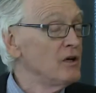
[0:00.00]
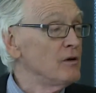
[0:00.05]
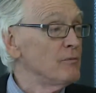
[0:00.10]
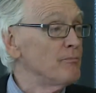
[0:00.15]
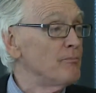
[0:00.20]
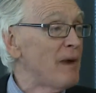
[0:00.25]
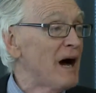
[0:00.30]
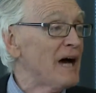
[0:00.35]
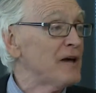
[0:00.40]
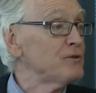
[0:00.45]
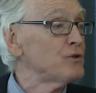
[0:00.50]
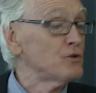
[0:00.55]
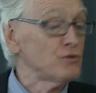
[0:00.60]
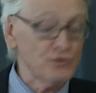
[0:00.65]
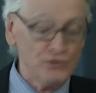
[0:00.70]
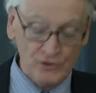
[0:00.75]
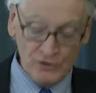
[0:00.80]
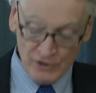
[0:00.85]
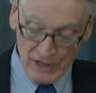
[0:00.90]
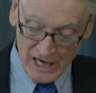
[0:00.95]
by the
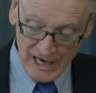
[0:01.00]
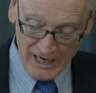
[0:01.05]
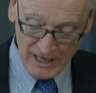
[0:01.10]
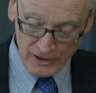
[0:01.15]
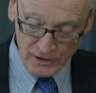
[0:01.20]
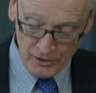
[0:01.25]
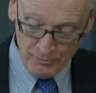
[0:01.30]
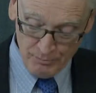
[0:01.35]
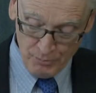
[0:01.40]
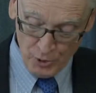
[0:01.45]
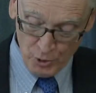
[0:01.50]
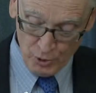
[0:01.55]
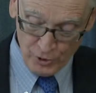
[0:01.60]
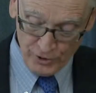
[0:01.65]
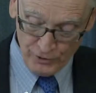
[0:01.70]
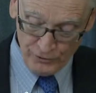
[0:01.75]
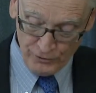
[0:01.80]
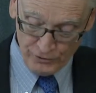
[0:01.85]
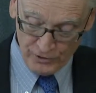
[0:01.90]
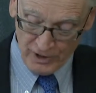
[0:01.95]
Sinhala
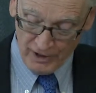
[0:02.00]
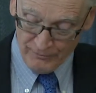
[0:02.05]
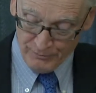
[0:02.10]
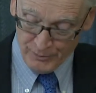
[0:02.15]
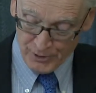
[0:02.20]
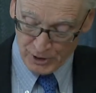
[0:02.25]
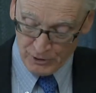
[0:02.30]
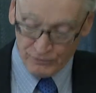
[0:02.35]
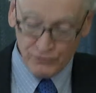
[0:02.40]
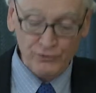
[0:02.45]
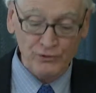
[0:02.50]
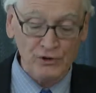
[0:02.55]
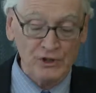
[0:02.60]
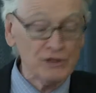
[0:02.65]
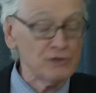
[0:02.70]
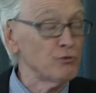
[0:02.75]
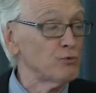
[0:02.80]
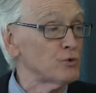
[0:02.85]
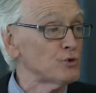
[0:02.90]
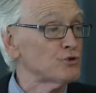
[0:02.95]
Buddhist government of
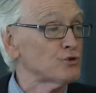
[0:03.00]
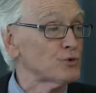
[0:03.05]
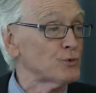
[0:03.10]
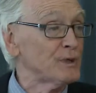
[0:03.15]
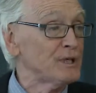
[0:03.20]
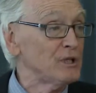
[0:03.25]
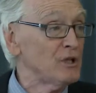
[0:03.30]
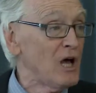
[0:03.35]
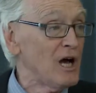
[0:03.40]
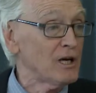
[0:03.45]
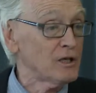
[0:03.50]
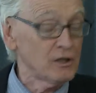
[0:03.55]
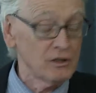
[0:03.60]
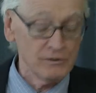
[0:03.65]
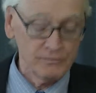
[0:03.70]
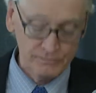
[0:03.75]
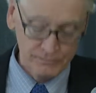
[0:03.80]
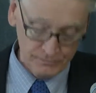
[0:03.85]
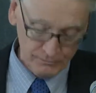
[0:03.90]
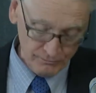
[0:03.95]
Sri Lanka.
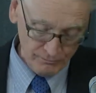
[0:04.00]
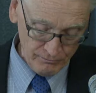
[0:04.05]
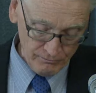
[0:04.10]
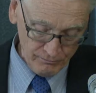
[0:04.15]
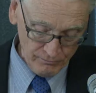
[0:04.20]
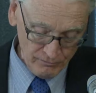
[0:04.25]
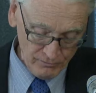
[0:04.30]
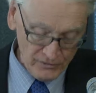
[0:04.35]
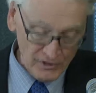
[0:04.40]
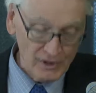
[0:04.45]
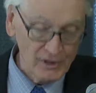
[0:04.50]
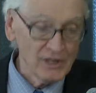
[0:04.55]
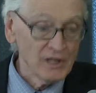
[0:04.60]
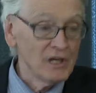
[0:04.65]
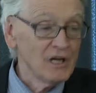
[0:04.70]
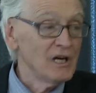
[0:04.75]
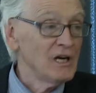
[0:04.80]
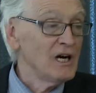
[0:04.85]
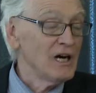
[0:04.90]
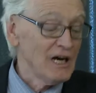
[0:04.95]

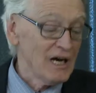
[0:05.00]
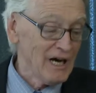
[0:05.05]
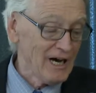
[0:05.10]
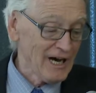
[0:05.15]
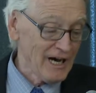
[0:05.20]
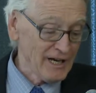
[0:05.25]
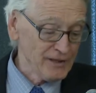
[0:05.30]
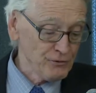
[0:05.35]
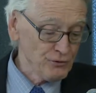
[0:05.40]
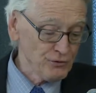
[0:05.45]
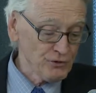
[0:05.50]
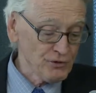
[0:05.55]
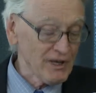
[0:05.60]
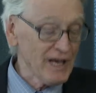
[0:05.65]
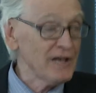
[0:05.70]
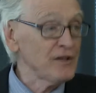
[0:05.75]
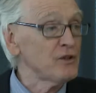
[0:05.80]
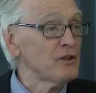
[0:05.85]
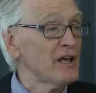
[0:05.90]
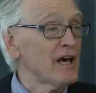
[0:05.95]
I
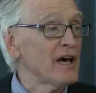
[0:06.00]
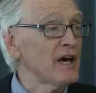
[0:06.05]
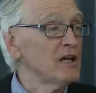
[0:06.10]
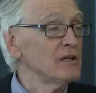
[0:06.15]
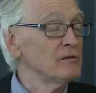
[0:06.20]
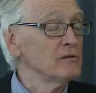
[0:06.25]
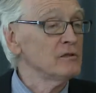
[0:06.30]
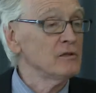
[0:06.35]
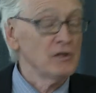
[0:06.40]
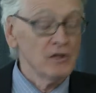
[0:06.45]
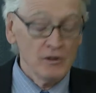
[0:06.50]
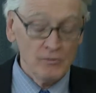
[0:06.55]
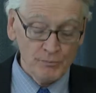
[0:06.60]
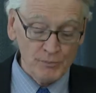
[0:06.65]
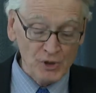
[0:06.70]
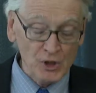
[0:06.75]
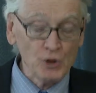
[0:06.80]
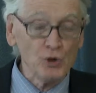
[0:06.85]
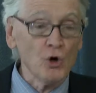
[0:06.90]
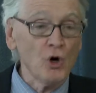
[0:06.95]
say that
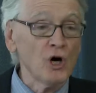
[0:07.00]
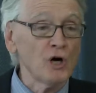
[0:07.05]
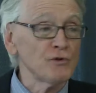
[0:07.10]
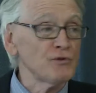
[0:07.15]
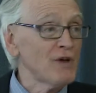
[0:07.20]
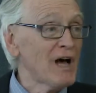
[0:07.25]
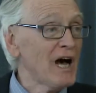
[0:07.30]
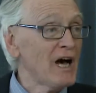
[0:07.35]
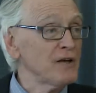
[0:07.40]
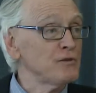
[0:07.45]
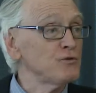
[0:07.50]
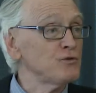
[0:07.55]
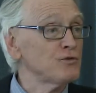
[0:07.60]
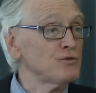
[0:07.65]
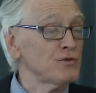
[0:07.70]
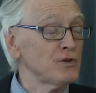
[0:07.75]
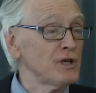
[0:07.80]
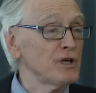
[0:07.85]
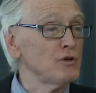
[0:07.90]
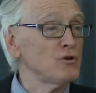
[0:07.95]
because I
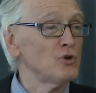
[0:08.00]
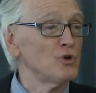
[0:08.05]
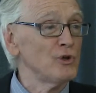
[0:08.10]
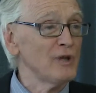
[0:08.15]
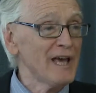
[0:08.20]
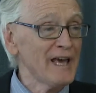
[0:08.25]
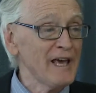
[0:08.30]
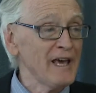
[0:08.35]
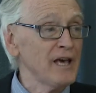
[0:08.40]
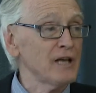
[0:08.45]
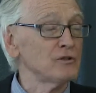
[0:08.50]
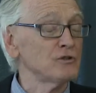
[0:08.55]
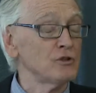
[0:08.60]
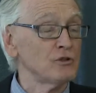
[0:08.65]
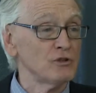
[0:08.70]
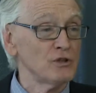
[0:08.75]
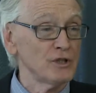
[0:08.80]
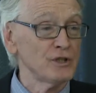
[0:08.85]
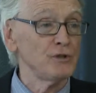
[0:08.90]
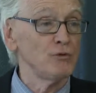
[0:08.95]

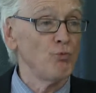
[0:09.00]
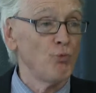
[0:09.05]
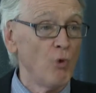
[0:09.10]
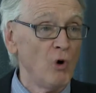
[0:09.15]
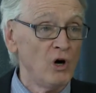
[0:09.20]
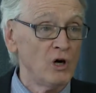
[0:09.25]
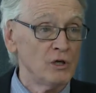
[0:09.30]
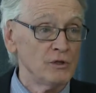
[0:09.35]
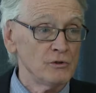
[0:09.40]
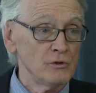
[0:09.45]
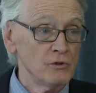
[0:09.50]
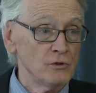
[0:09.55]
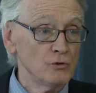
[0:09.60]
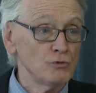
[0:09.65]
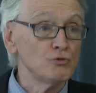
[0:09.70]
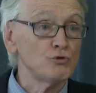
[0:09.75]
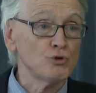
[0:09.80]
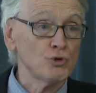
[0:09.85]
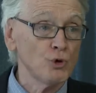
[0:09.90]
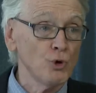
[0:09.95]
single-handedly won
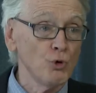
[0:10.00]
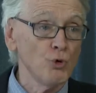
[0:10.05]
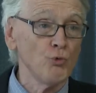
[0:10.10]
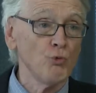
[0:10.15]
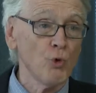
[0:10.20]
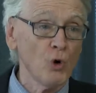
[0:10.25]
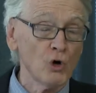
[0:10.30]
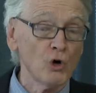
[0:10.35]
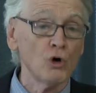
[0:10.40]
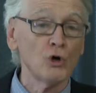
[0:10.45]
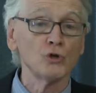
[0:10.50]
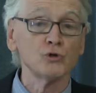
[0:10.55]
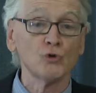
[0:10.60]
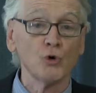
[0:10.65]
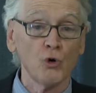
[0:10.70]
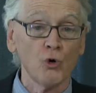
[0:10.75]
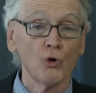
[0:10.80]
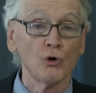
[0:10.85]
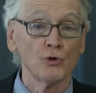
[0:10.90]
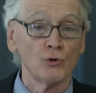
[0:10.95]
2 world
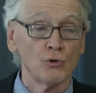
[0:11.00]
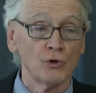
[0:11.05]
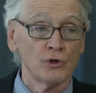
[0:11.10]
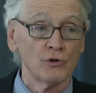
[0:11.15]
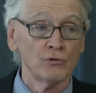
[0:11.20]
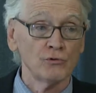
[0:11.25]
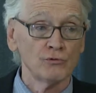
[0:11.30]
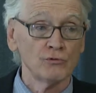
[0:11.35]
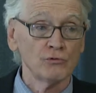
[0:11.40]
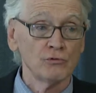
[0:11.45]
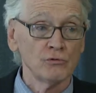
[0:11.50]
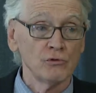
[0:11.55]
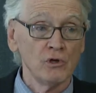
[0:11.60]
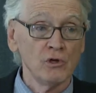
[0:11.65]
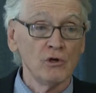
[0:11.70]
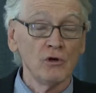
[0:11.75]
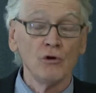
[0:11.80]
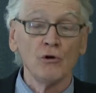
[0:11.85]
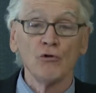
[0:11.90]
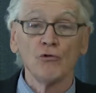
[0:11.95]
court orders
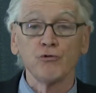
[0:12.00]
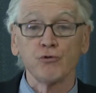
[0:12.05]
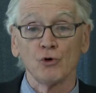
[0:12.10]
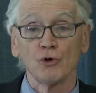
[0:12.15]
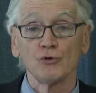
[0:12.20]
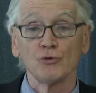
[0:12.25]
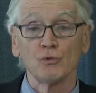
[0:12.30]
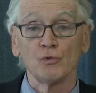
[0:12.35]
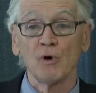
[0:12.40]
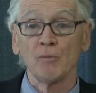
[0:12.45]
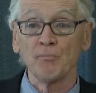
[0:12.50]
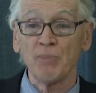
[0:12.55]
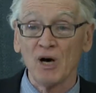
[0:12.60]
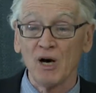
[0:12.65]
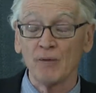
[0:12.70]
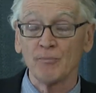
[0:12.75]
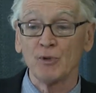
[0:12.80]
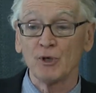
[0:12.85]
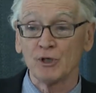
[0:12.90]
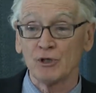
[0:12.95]
for the
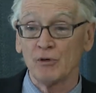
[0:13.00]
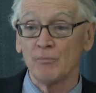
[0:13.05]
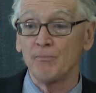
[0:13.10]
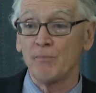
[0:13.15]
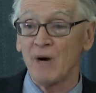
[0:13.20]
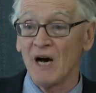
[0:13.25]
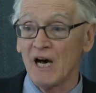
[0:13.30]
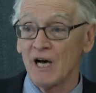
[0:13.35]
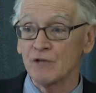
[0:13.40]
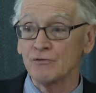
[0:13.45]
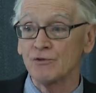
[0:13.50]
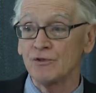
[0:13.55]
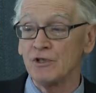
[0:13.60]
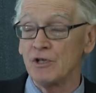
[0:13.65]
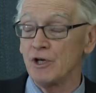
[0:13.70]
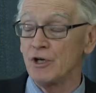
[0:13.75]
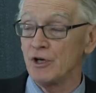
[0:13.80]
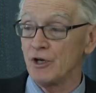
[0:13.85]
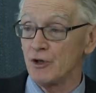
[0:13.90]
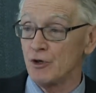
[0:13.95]
Republic of
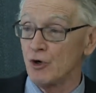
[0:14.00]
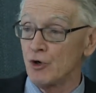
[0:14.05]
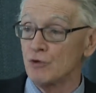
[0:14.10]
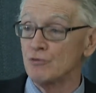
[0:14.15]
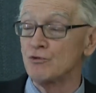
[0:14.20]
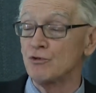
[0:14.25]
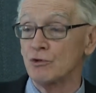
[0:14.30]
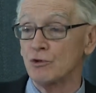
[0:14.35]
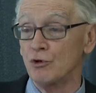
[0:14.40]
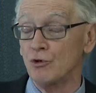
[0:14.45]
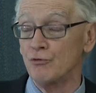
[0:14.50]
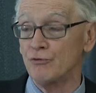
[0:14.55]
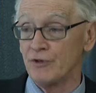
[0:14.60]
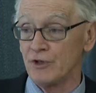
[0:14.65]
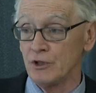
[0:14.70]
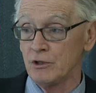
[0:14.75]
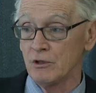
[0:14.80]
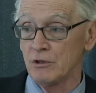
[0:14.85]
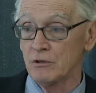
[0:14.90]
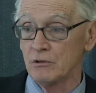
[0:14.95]
Bosnia and
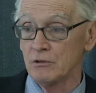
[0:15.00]
Herzegovina